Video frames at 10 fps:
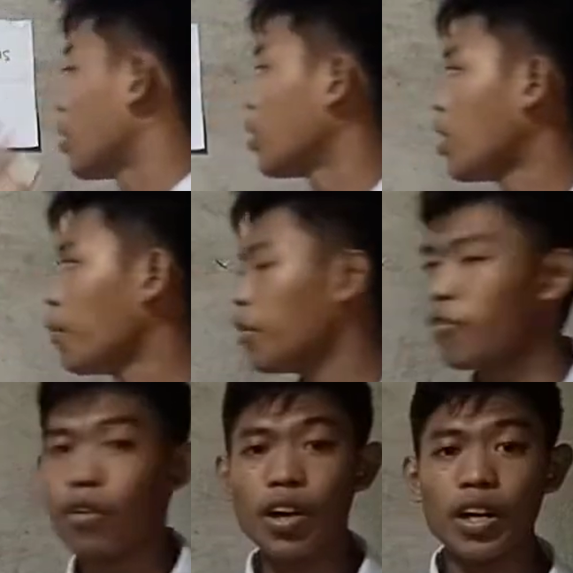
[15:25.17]
Number
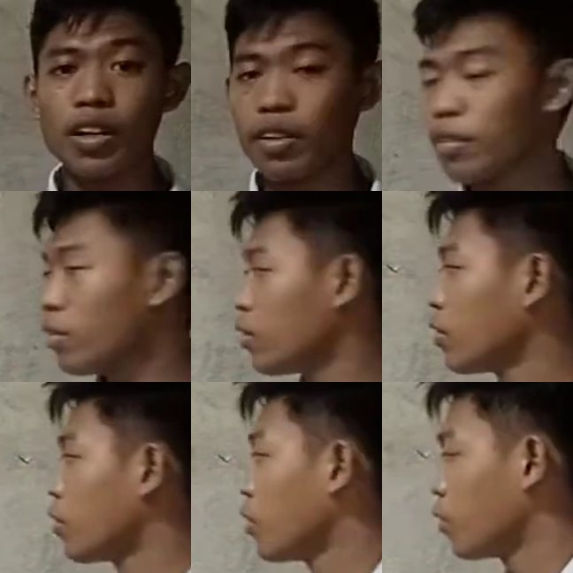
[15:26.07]
4,
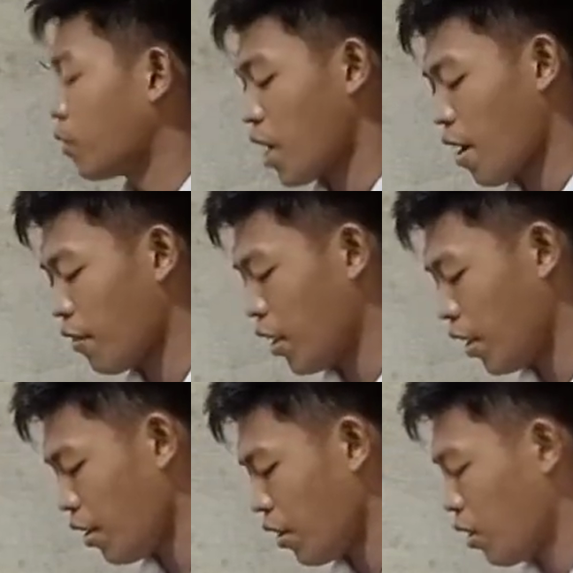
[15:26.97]
we have here